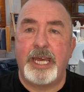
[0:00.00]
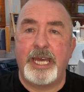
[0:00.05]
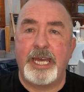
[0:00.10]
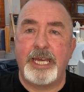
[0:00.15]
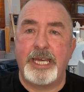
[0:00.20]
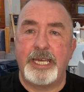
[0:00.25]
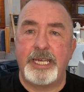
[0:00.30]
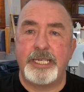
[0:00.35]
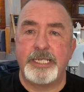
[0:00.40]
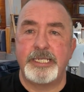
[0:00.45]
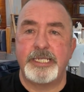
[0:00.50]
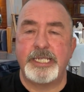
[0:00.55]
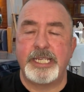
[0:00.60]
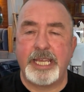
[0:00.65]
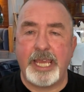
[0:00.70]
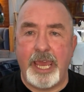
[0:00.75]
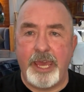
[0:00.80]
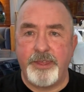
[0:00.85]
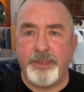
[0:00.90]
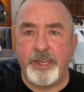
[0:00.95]
And
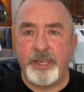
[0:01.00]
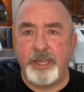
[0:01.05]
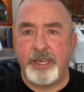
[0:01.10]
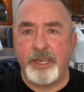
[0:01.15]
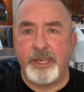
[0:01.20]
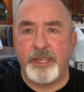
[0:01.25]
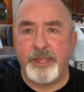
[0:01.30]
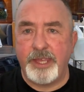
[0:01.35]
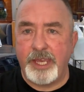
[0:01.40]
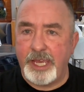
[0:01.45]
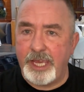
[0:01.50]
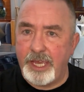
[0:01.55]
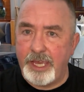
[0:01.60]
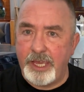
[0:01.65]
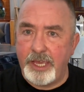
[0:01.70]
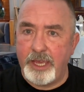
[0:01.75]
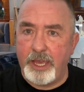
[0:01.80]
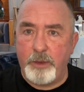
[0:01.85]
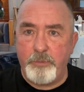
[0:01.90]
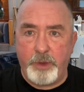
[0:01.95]
together
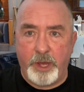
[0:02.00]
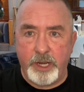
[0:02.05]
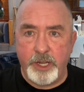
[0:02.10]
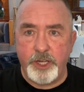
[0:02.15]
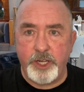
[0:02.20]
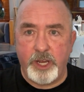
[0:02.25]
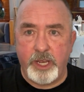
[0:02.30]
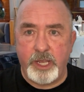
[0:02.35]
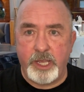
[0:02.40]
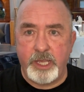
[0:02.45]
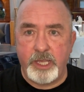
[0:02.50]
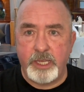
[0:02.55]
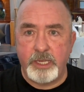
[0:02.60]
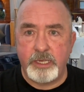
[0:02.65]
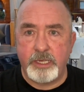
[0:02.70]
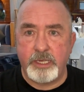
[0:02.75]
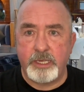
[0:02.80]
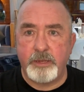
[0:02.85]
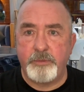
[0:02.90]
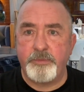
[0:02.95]
they
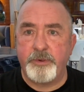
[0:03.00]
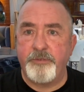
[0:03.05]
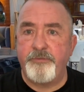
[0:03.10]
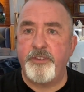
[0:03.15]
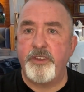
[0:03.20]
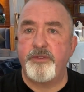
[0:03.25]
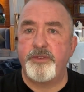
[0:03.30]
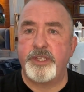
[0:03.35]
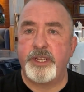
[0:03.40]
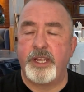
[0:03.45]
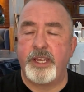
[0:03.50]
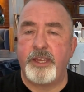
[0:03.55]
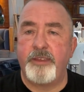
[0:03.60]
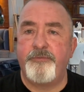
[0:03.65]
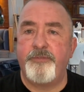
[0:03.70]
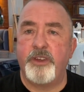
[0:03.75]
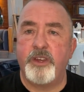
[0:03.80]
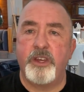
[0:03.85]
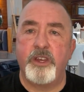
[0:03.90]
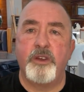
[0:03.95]
apologised profusely
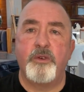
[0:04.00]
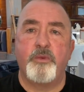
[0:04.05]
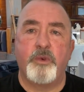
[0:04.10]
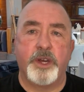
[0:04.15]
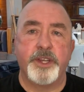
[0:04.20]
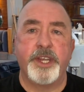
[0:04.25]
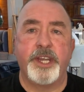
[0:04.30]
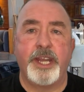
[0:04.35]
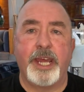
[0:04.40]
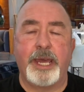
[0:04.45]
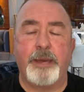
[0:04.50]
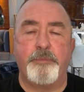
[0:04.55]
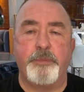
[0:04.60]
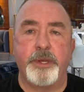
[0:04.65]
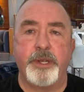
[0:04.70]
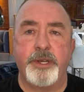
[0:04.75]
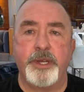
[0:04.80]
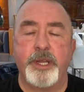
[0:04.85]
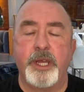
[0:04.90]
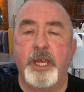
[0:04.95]
for what had
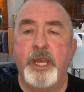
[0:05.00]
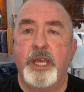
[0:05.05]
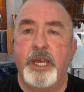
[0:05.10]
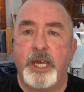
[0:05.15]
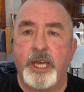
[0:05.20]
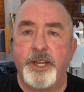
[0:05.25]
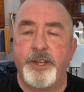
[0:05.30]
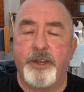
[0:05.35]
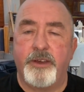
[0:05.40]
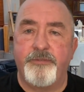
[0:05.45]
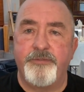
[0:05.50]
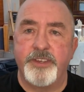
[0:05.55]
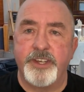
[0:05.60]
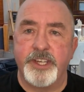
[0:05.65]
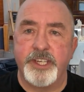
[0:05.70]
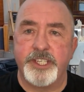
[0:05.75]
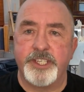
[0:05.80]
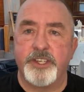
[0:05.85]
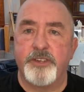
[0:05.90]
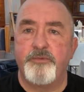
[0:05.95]
happened and offered
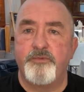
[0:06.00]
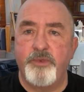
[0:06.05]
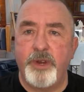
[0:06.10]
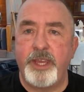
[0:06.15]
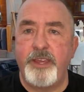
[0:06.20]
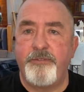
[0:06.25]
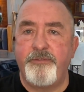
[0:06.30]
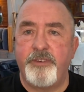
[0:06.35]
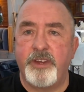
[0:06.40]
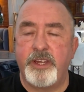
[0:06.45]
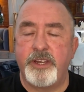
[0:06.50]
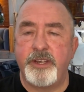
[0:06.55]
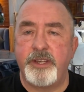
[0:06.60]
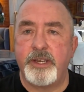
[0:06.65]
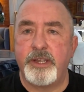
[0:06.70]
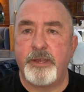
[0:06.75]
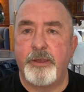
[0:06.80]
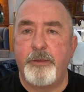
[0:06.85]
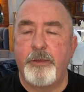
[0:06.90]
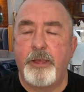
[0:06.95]
us a refund.